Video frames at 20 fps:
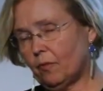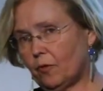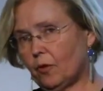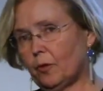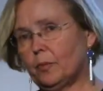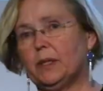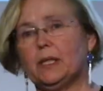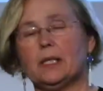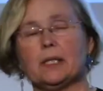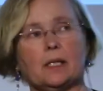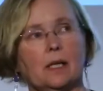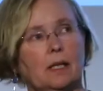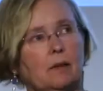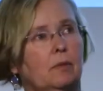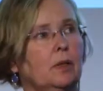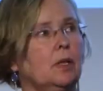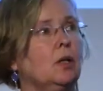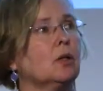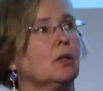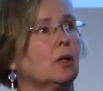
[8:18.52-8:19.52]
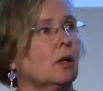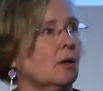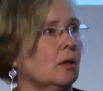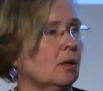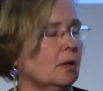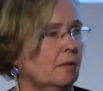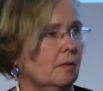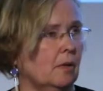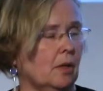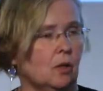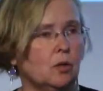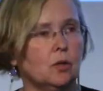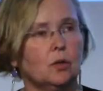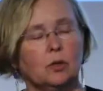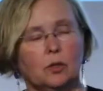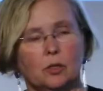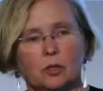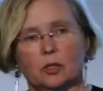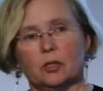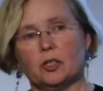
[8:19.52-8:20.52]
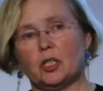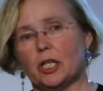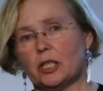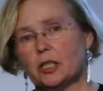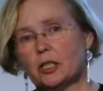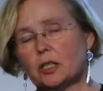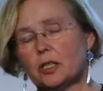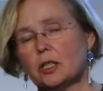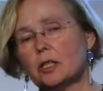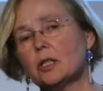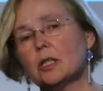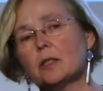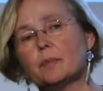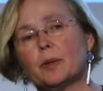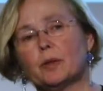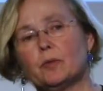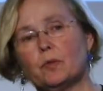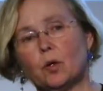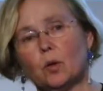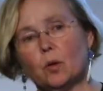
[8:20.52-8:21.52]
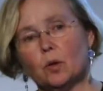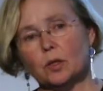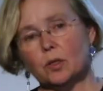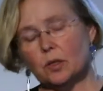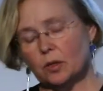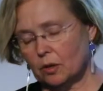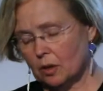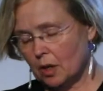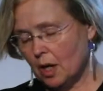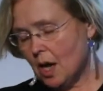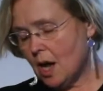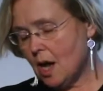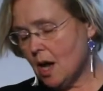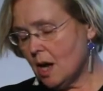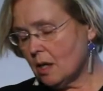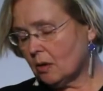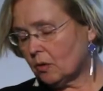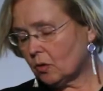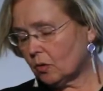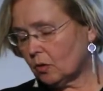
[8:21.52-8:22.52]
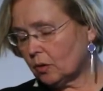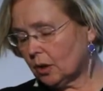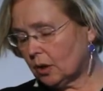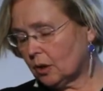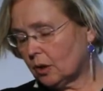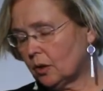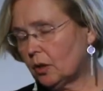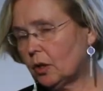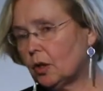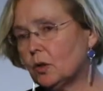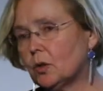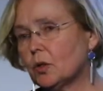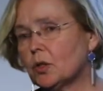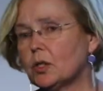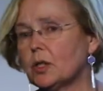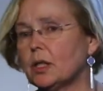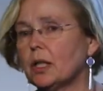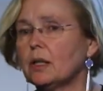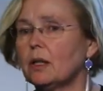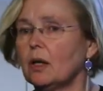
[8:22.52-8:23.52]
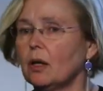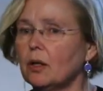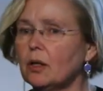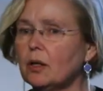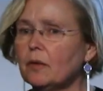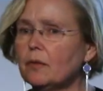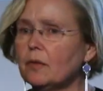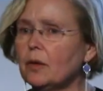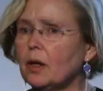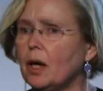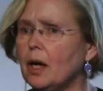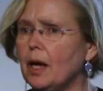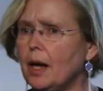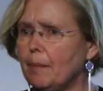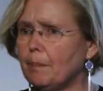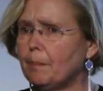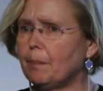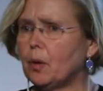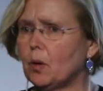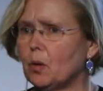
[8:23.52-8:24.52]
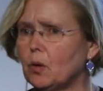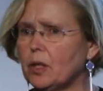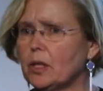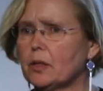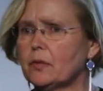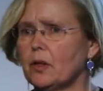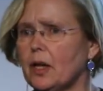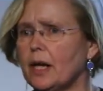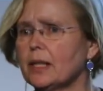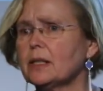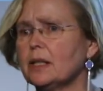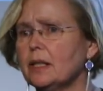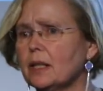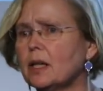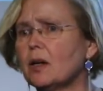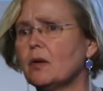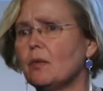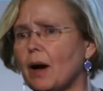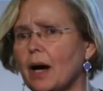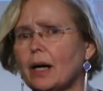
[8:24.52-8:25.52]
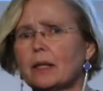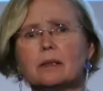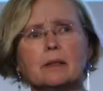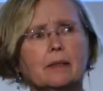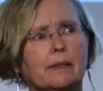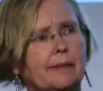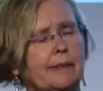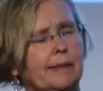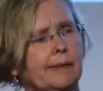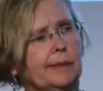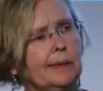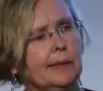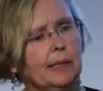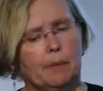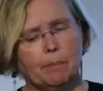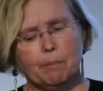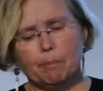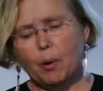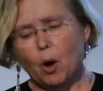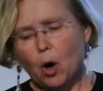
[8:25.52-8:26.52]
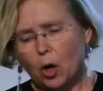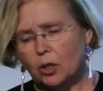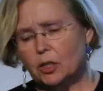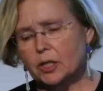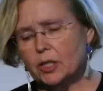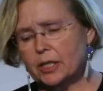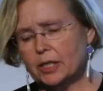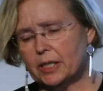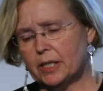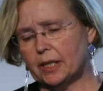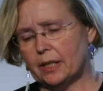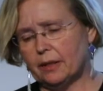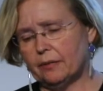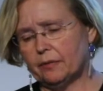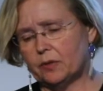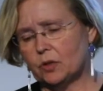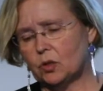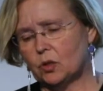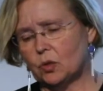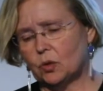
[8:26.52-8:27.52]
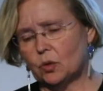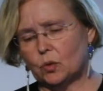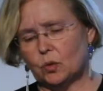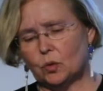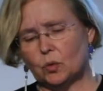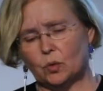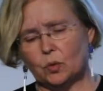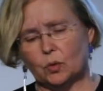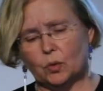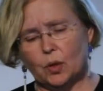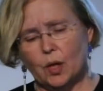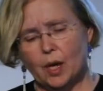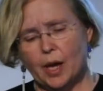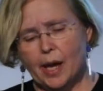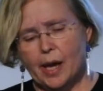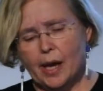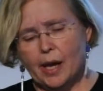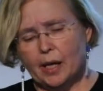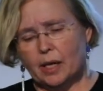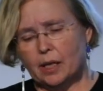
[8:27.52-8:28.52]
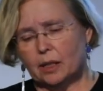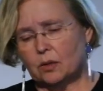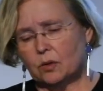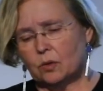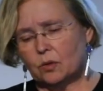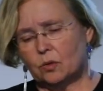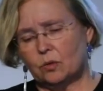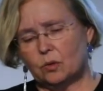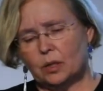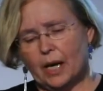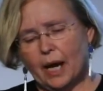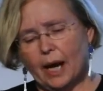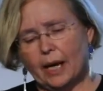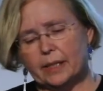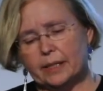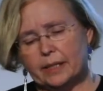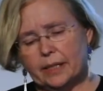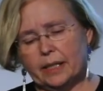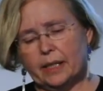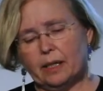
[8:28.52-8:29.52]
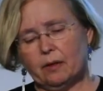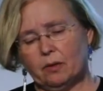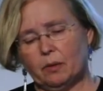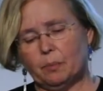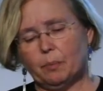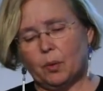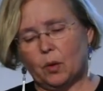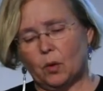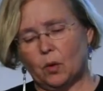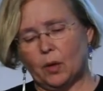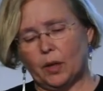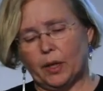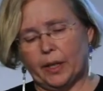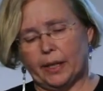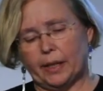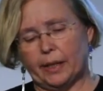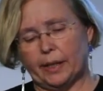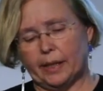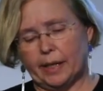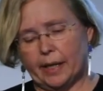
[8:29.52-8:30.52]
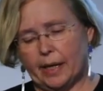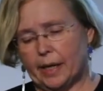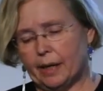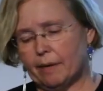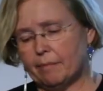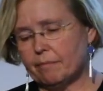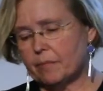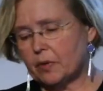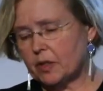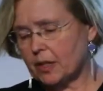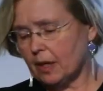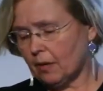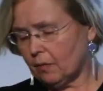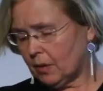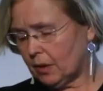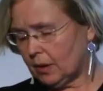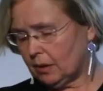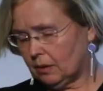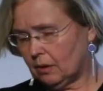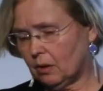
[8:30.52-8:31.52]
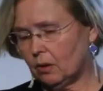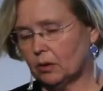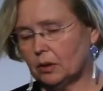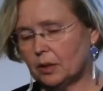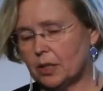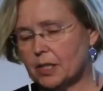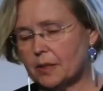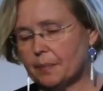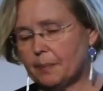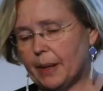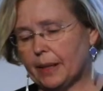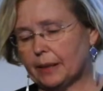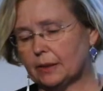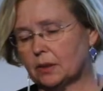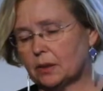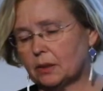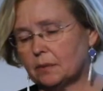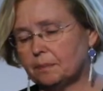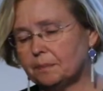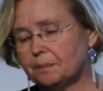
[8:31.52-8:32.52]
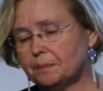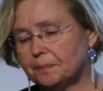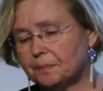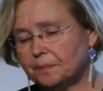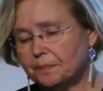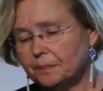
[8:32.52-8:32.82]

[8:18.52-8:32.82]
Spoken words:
from this study, we got a lot of good suggestions, but we also drew the conclusion that a lot of employers were actually quite positive to the idea of employing someone on the spectrum,